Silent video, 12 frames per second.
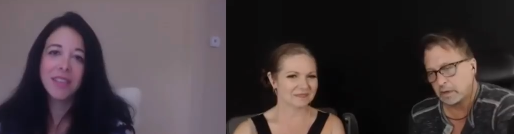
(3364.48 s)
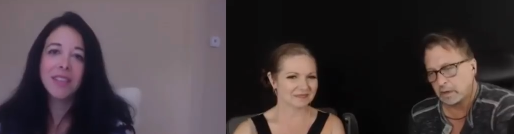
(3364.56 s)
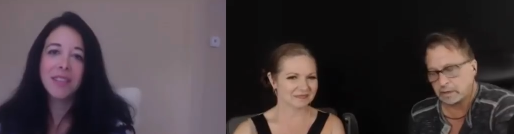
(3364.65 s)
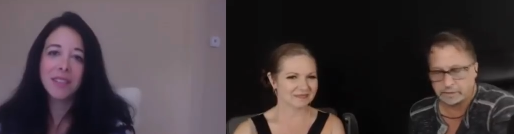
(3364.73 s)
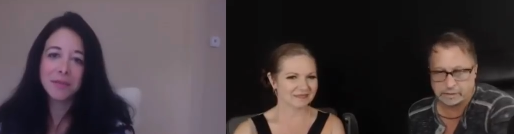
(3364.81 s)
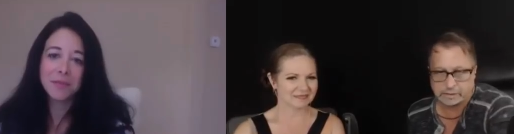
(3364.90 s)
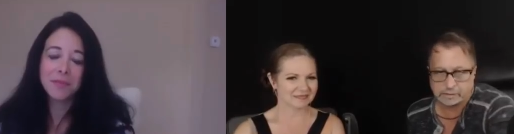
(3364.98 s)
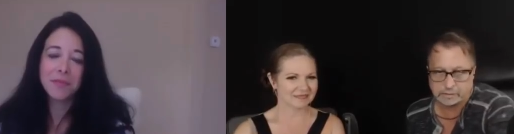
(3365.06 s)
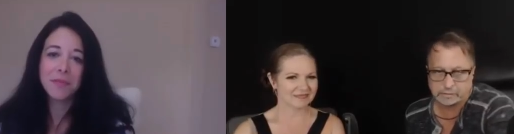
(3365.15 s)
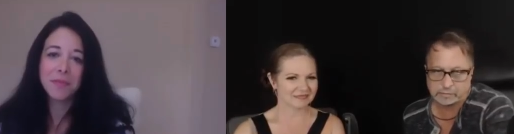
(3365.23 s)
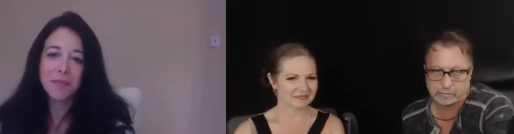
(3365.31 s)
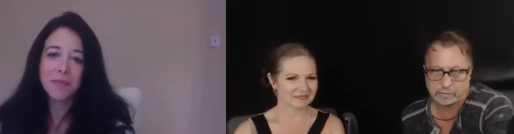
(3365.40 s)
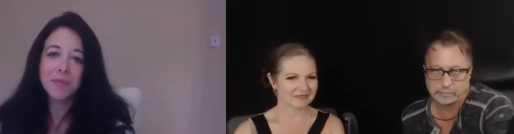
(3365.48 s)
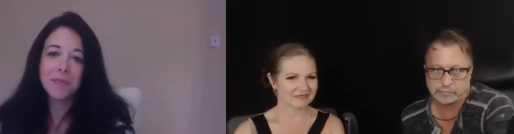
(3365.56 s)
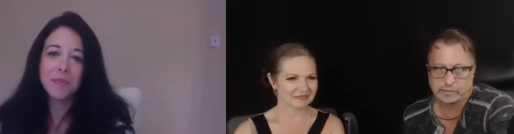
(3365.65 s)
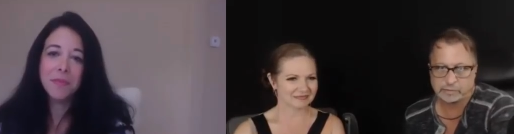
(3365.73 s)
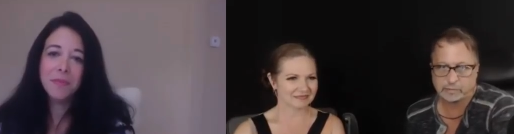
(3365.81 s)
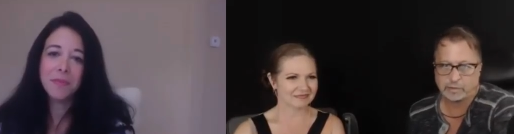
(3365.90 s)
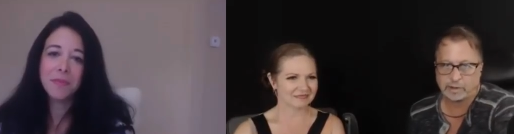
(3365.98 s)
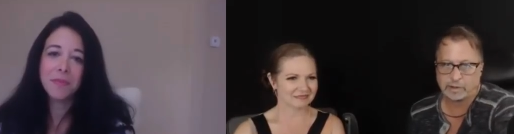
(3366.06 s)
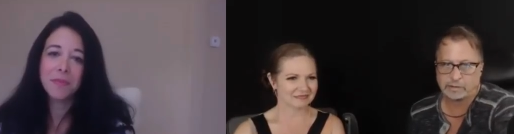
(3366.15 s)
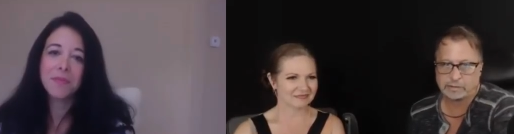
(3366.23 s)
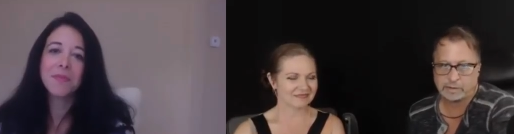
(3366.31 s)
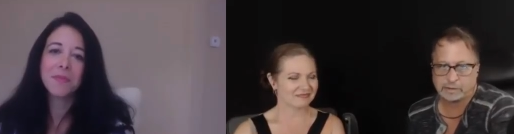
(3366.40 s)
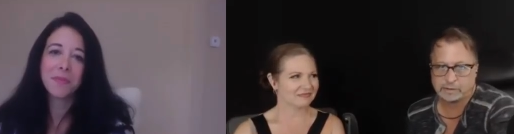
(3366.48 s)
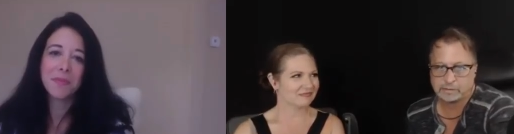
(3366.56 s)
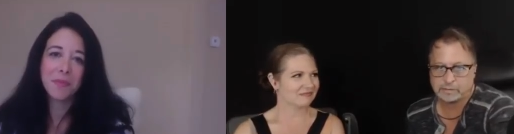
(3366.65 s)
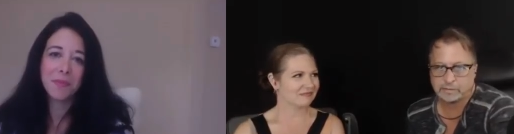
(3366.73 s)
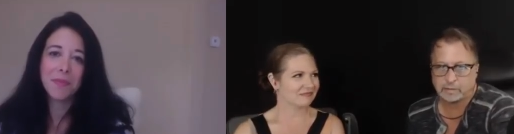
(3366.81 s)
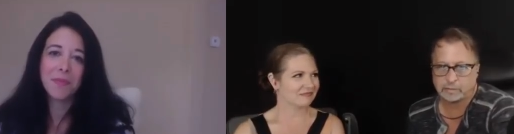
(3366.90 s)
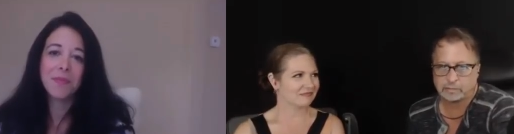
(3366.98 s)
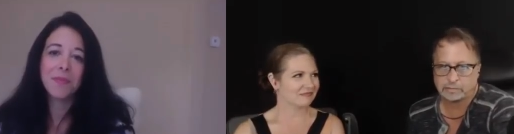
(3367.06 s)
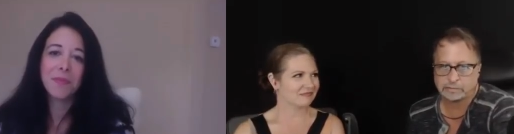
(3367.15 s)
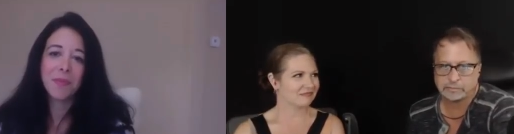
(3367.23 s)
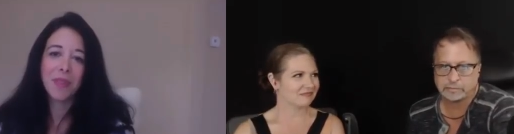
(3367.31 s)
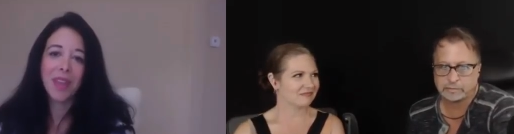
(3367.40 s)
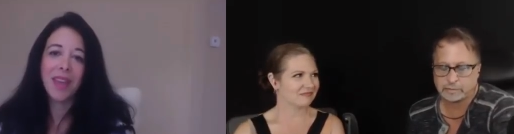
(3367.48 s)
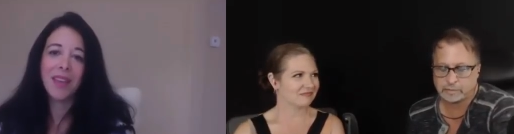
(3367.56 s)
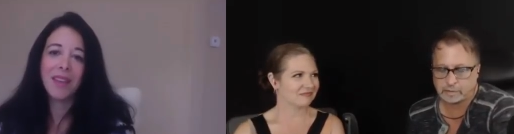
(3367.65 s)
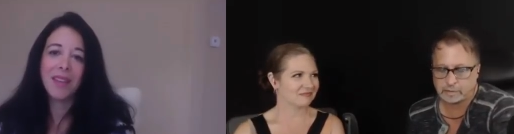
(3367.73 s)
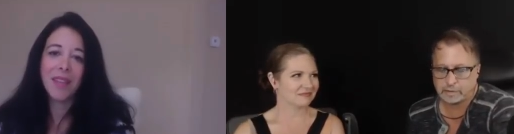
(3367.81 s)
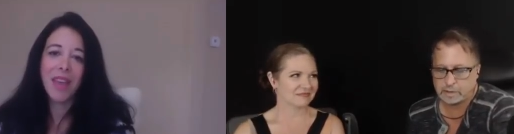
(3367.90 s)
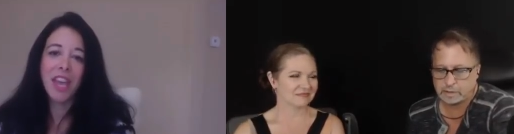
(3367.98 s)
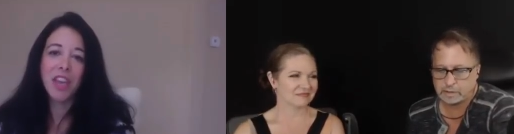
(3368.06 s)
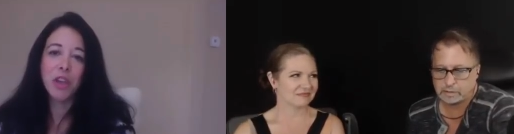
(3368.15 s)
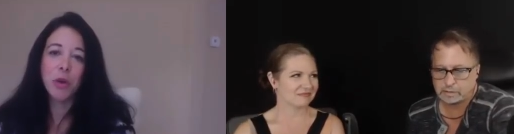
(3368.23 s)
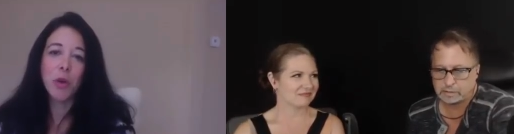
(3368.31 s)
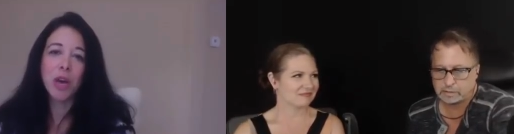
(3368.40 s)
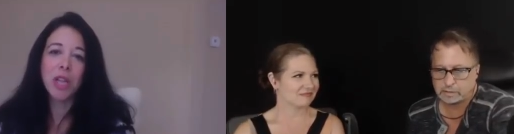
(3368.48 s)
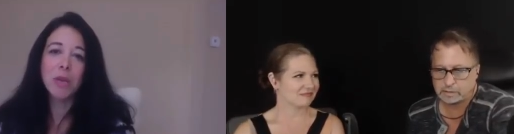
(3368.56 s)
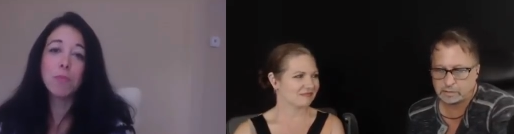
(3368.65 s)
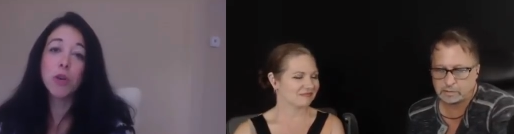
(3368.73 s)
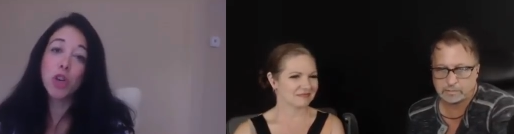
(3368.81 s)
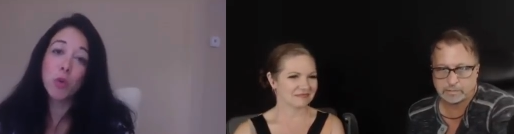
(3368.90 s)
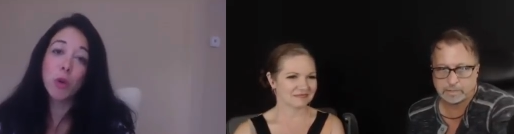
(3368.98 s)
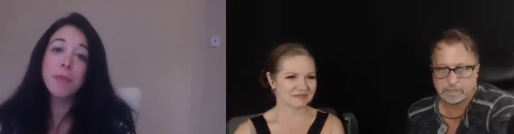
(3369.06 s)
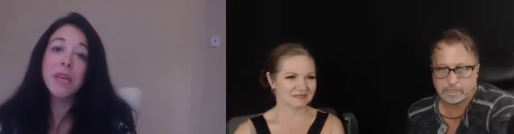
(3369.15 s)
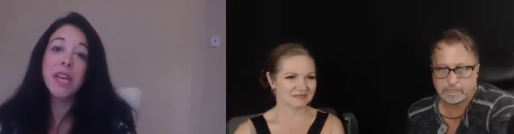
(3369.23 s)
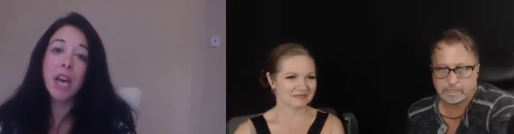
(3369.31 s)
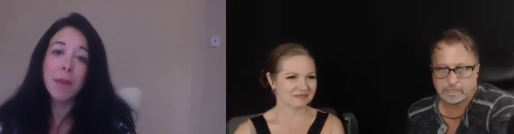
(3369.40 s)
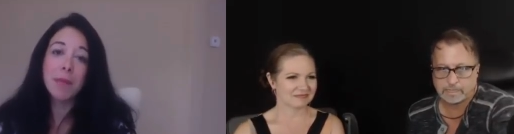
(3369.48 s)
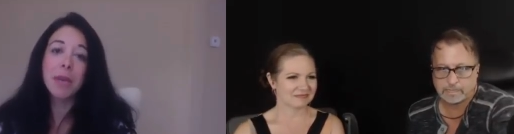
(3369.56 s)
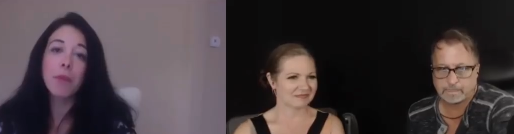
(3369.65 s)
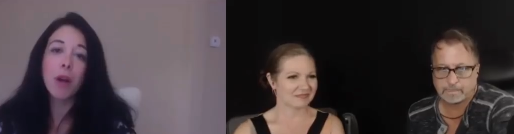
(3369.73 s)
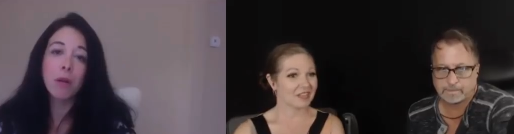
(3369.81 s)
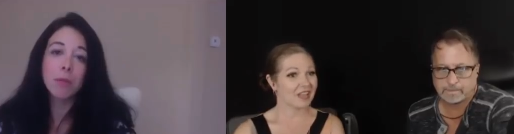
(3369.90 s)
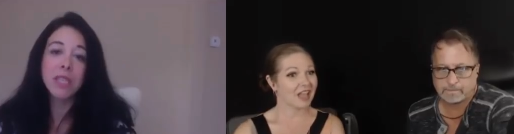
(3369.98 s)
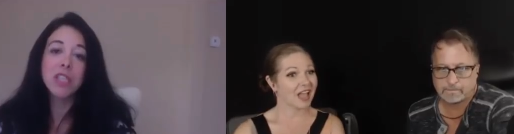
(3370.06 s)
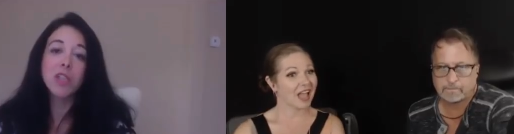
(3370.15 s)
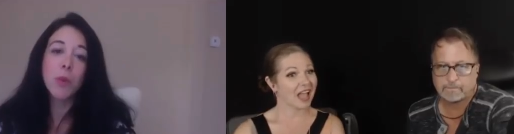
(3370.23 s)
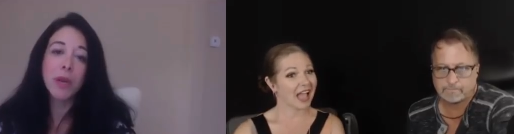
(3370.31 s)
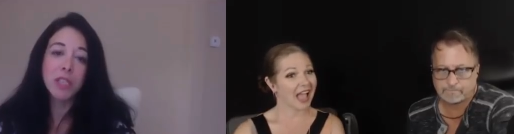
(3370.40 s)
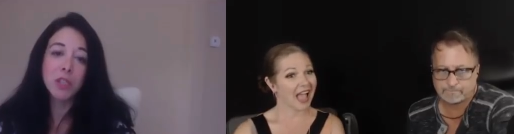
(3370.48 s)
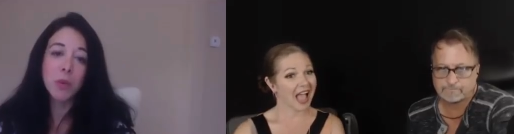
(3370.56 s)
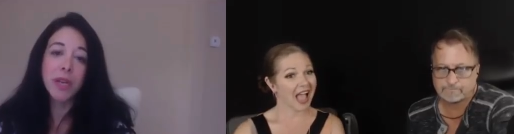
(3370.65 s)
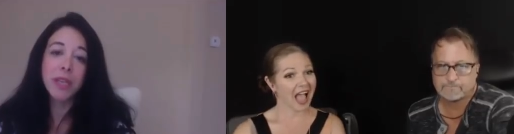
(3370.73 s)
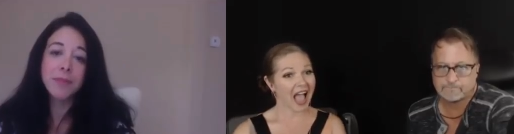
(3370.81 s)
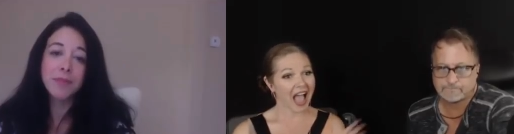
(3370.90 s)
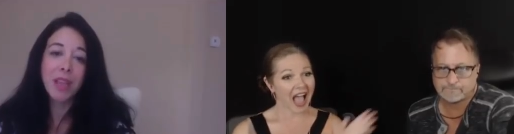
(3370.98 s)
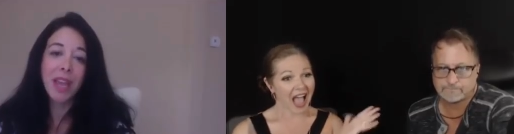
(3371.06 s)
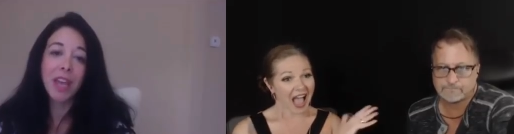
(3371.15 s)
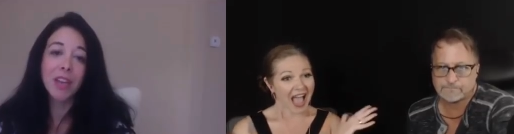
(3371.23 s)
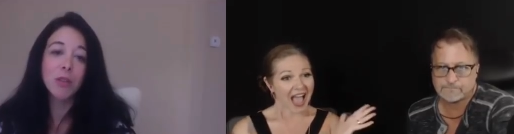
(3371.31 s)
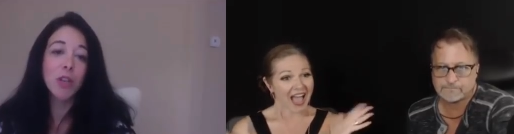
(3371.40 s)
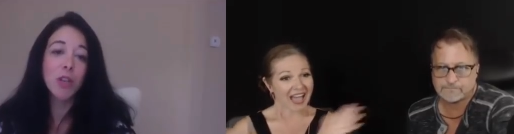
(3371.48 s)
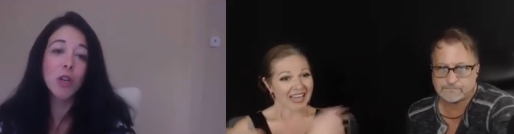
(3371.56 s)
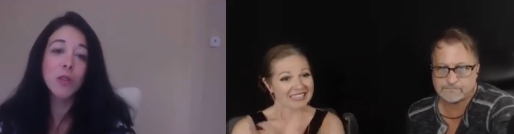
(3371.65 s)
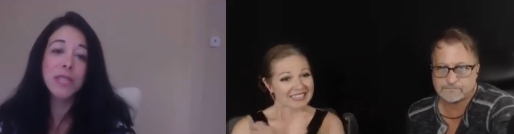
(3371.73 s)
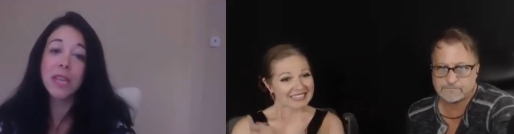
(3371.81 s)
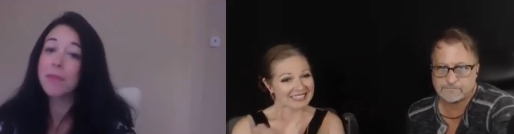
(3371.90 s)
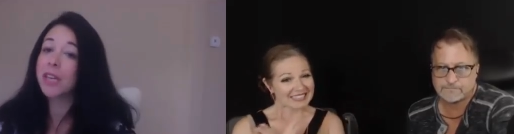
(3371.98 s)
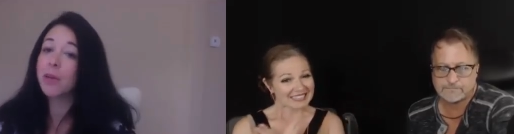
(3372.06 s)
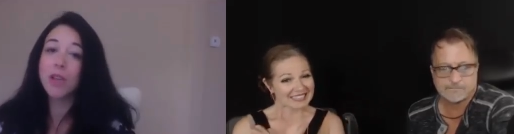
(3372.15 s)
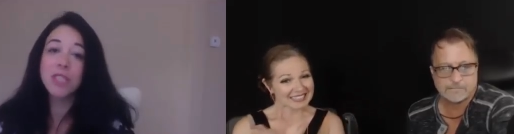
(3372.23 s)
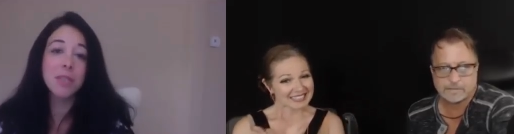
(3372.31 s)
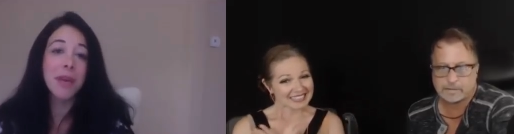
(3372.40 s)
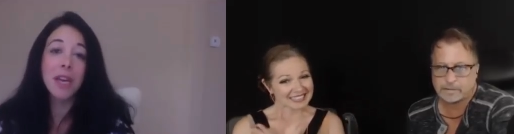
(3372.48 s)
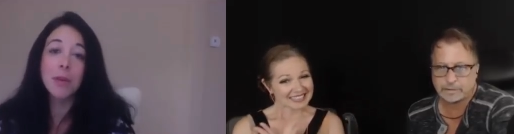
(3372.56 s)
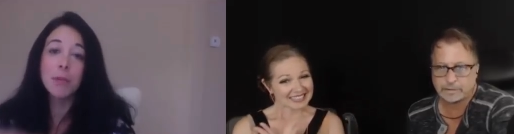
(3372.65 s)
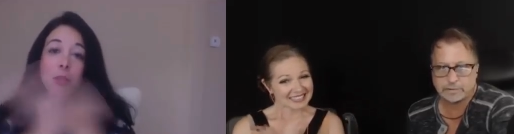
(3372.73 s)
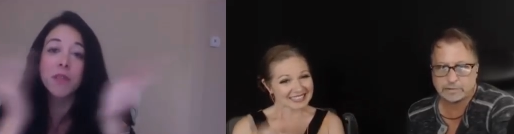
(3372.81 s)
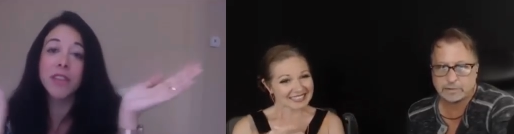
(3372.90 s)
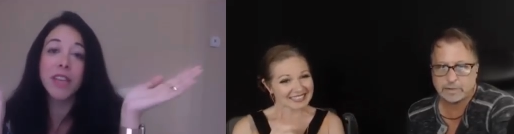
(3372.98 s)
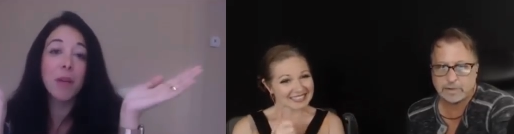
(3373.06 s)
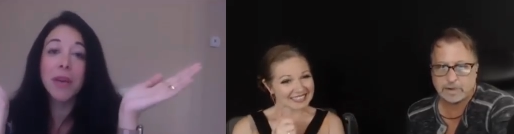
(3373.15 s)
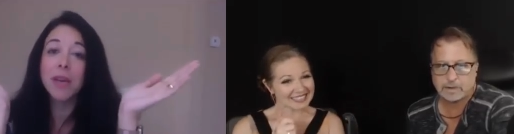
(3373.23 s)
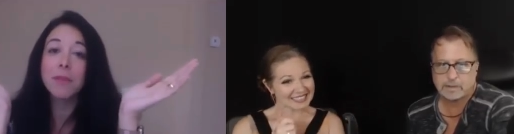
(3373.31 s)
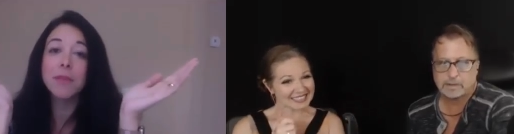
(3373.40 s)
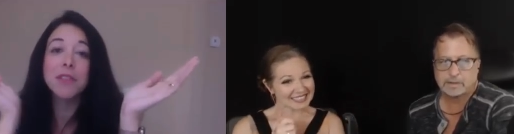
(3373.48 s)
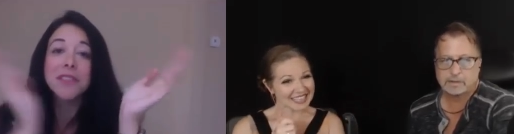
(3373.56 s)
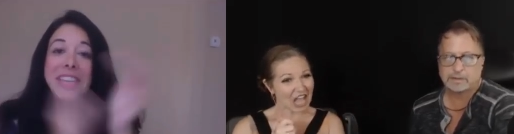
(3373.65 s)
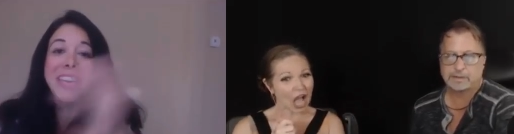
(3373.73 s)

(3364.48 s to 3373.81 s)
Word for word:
Speaker 1: a link in the description as well. And so just uh, thank
Speaker 2: you. Well, a book will be coming probably in 2020, and who knows? Anybody wants to make a movie? I'll make a movie.